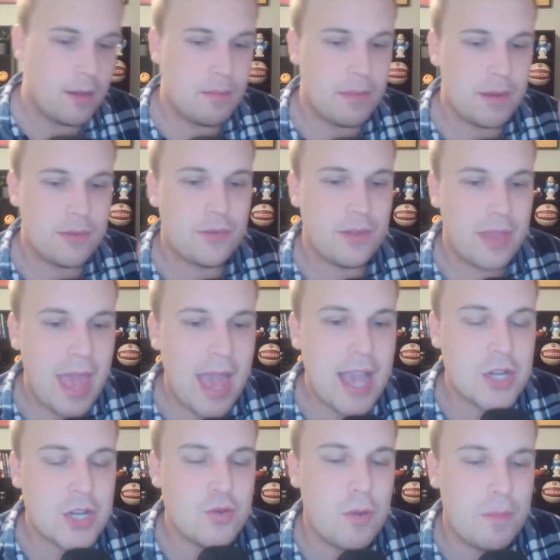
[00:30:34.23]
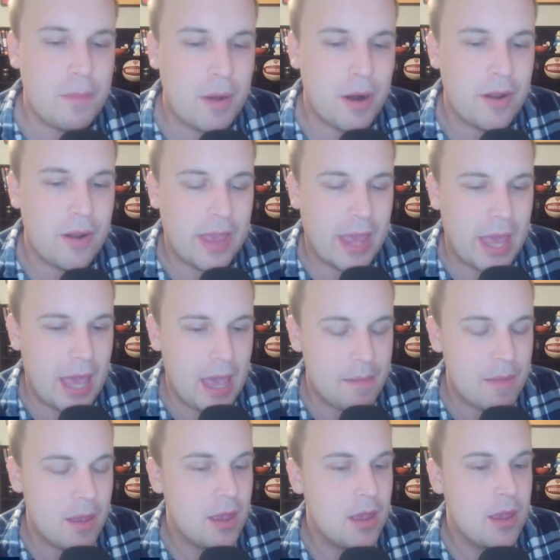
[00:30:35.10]
But for the actual part of the
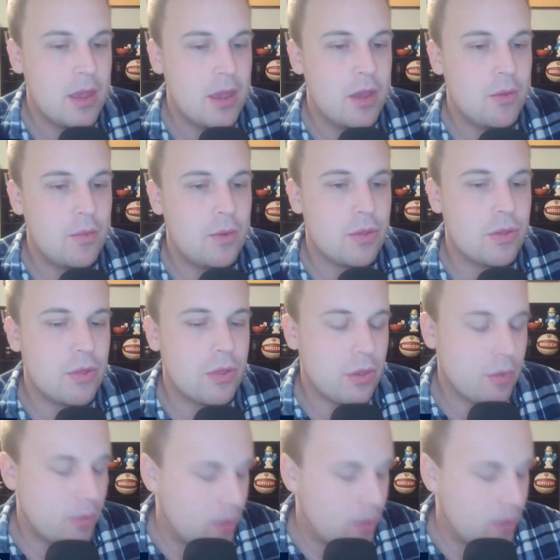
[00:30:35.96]
game, with the